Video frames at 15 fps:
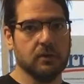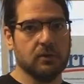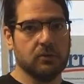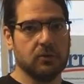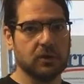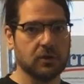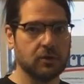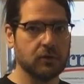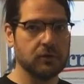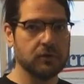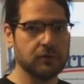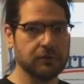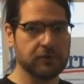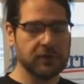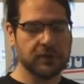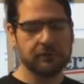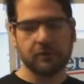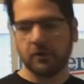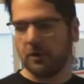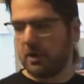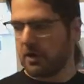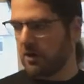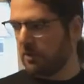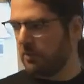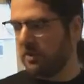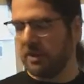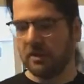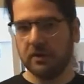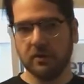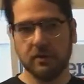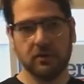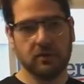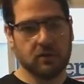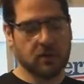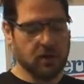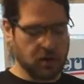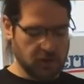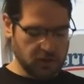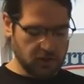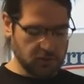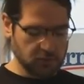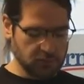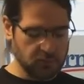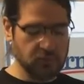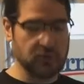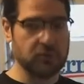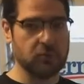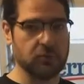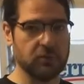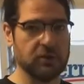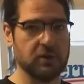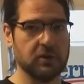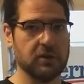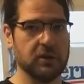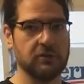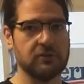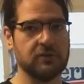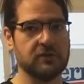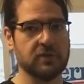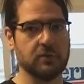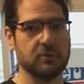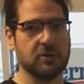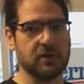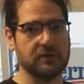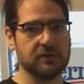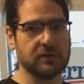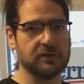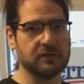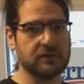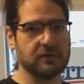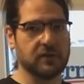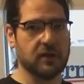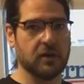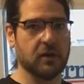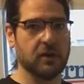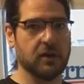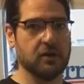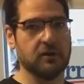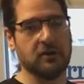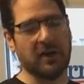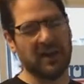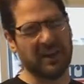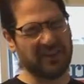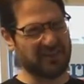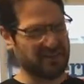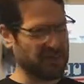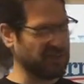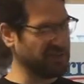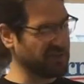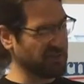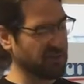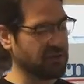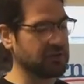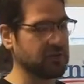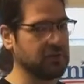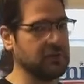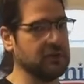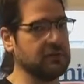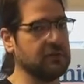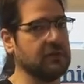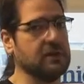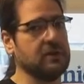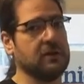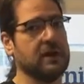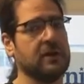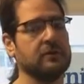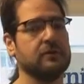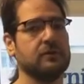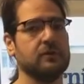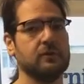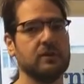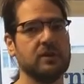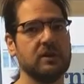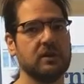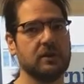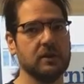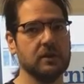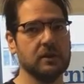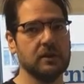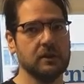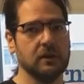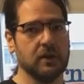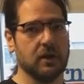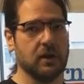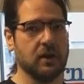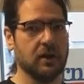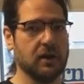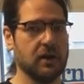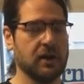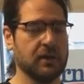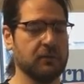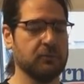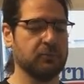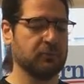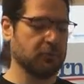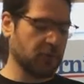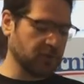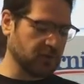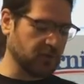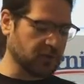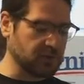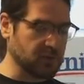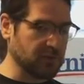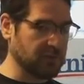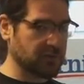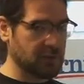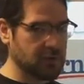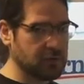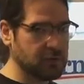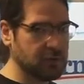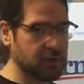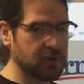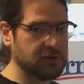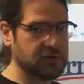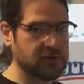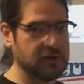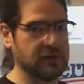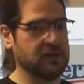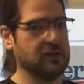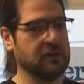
We are going to flavor our mead. This will be an interesting process. I've read some things on the internet on how to do it. I talked to my friend who does it.